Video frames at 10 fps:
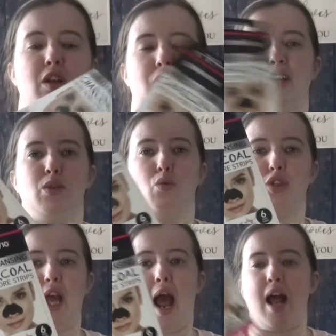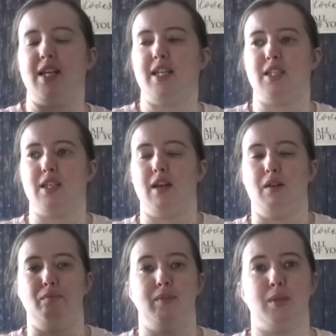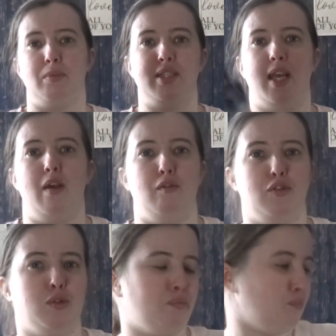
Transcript: little thing to also add into someone's gift.